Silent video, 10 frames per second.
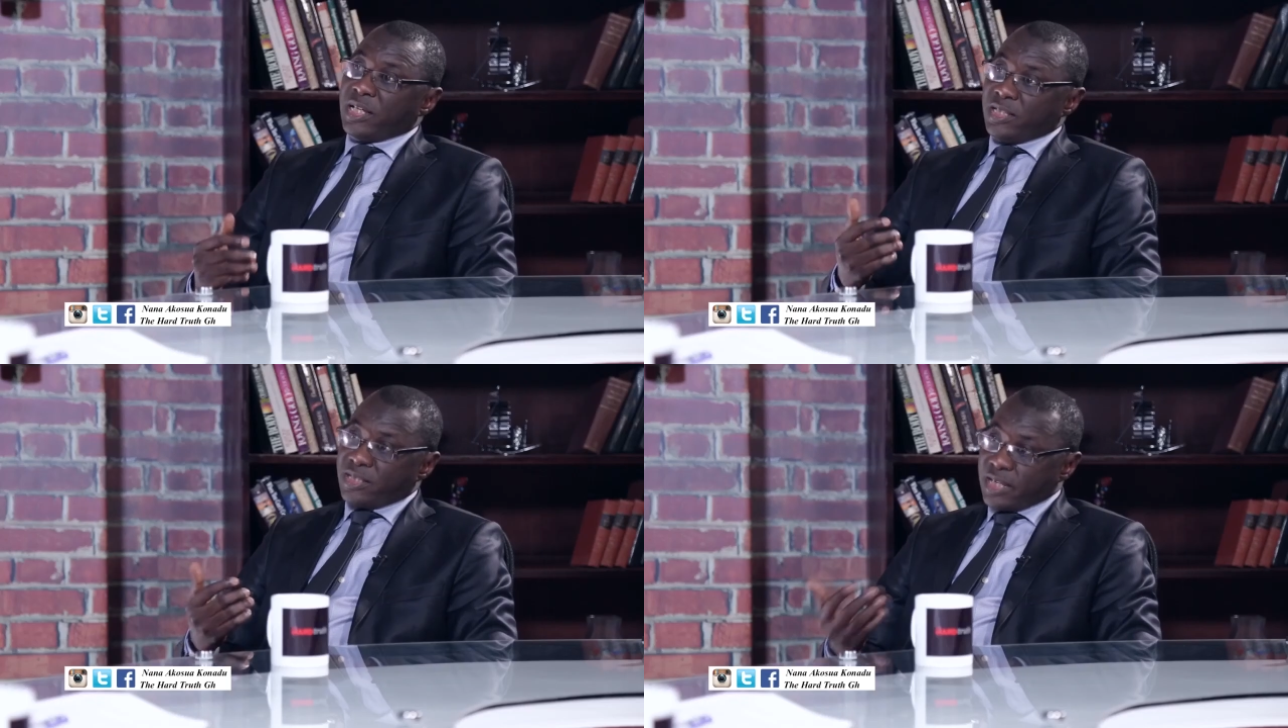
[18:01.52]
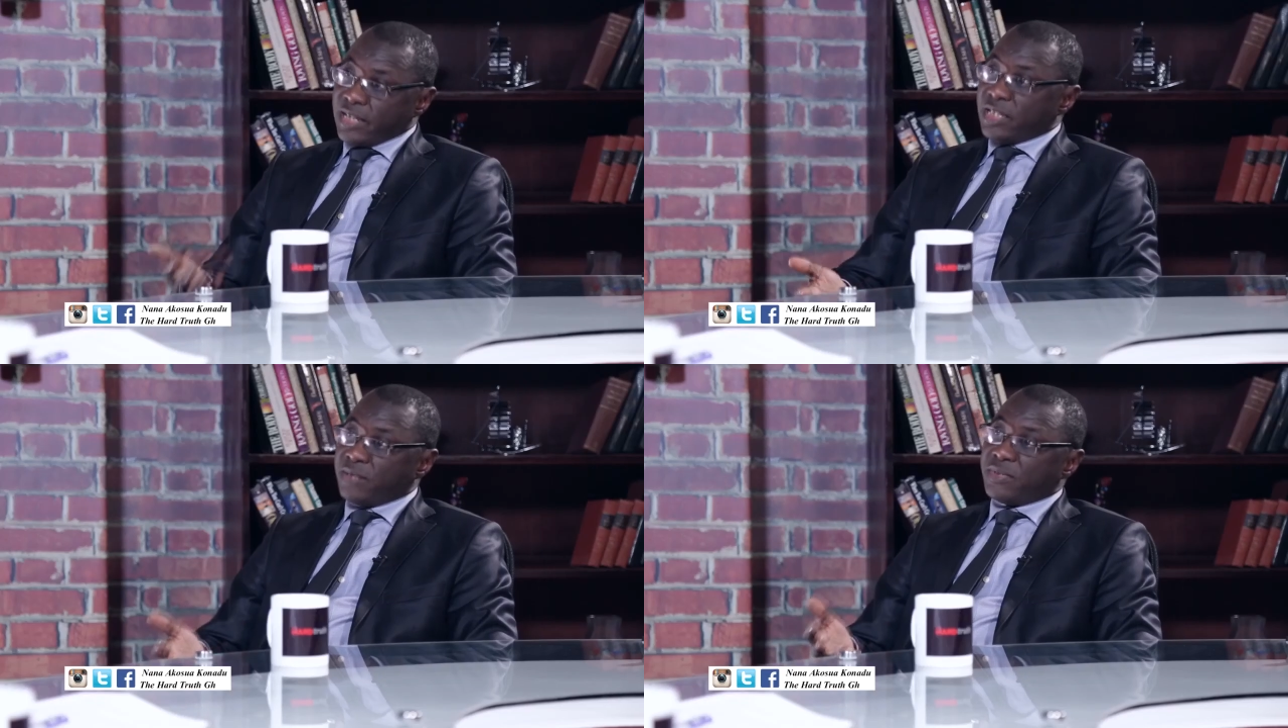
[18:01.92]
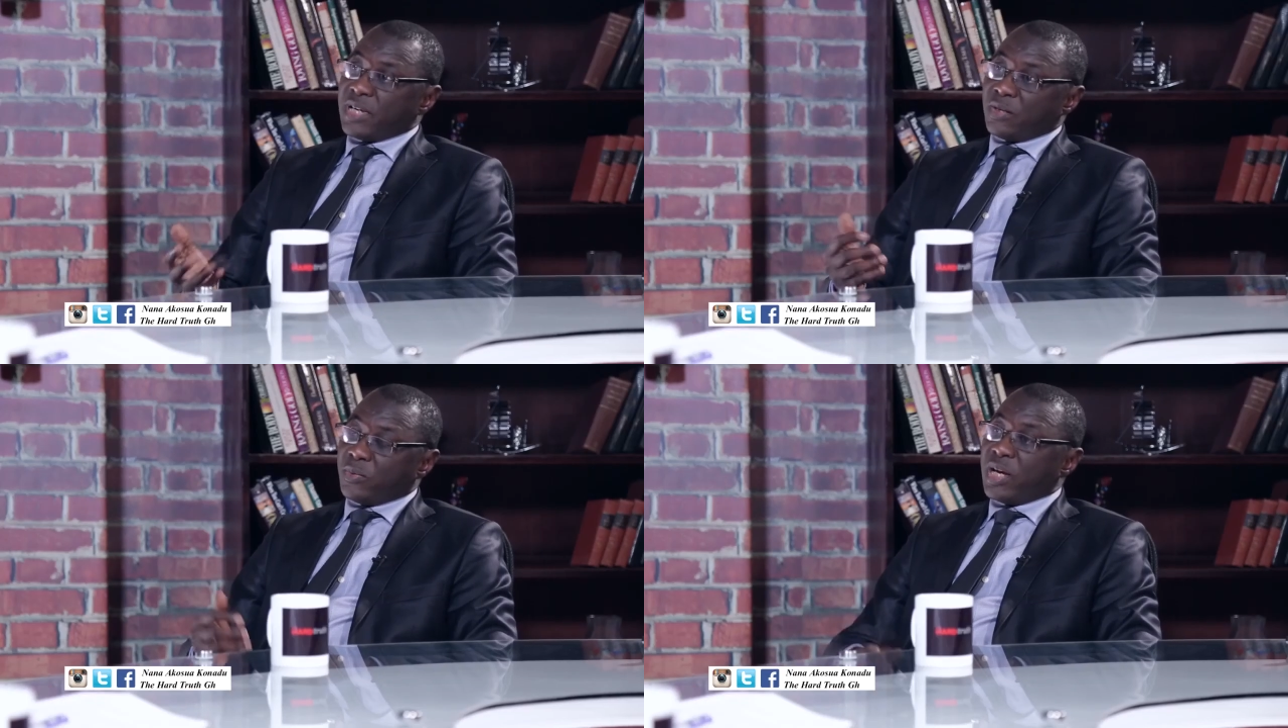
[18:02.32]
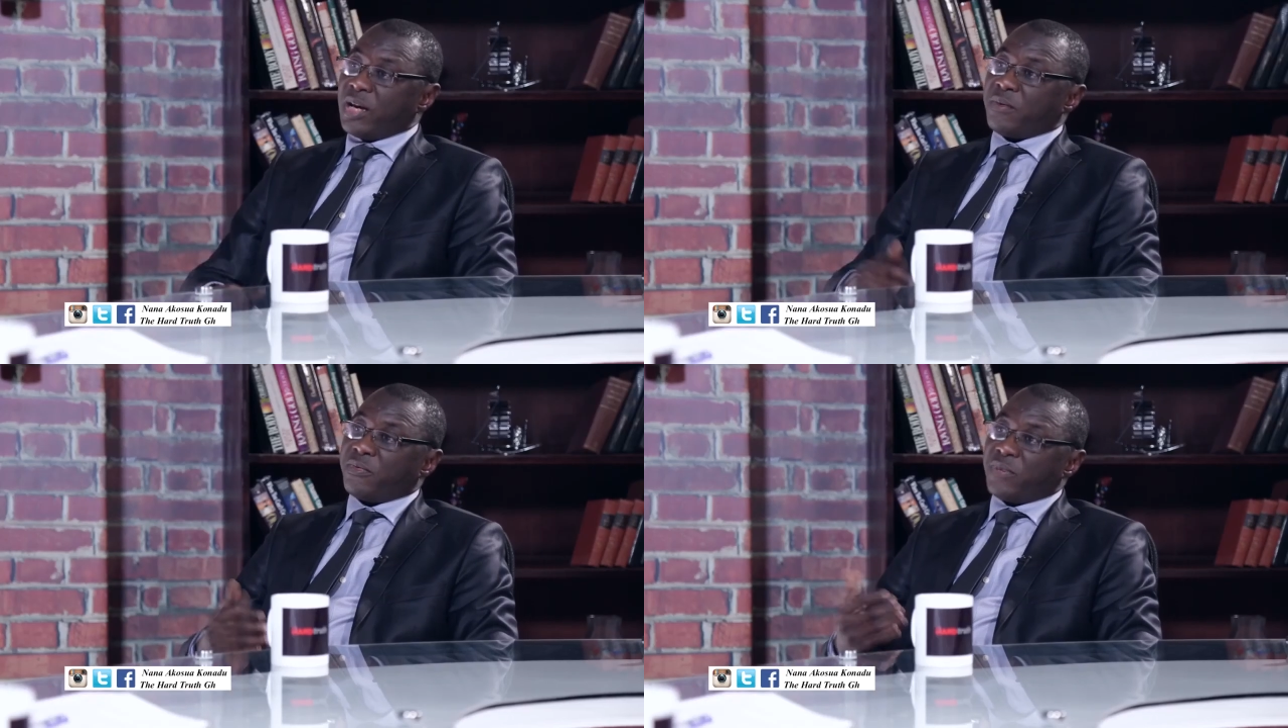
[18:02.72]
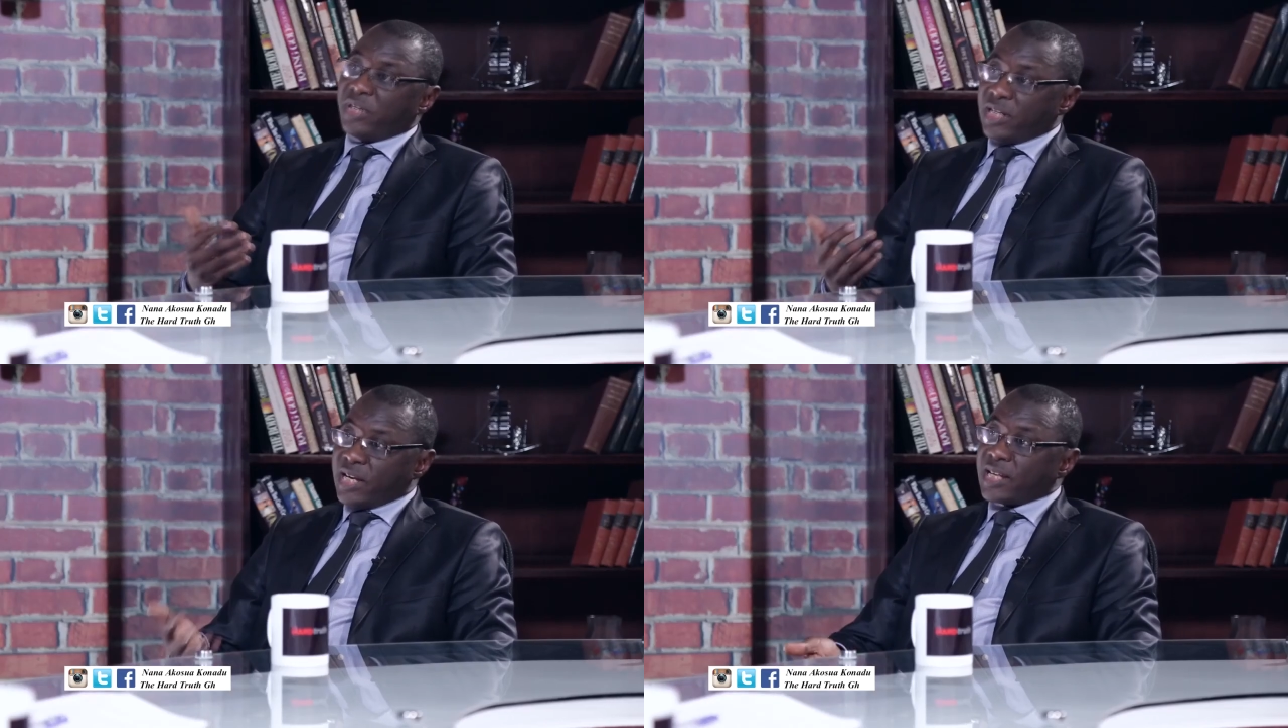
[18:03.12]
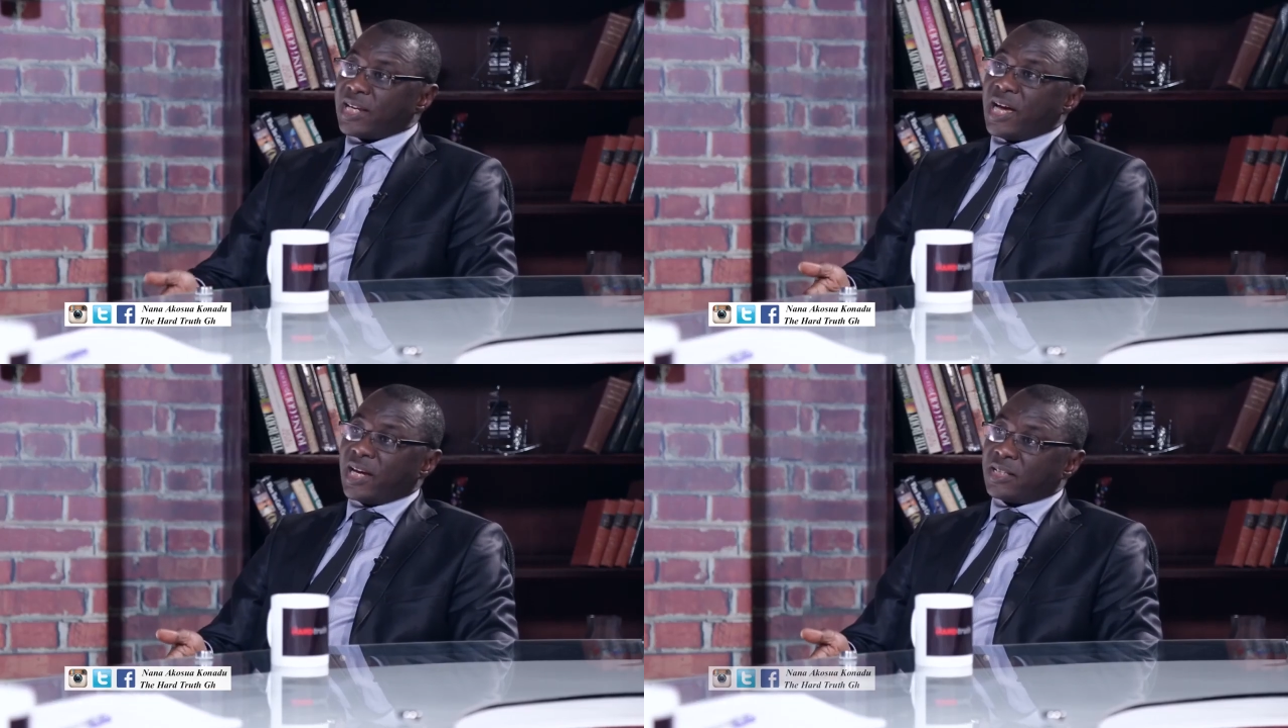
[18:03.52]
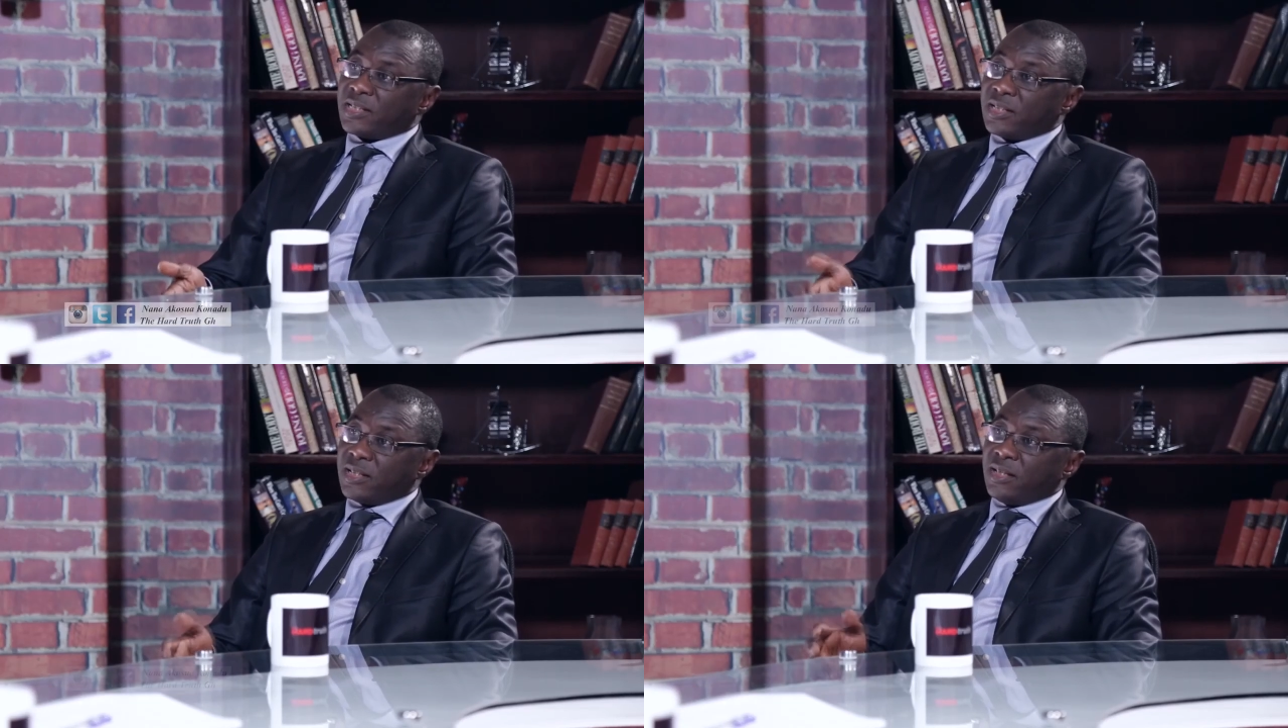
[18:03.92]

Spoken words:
incentives that we have in that act,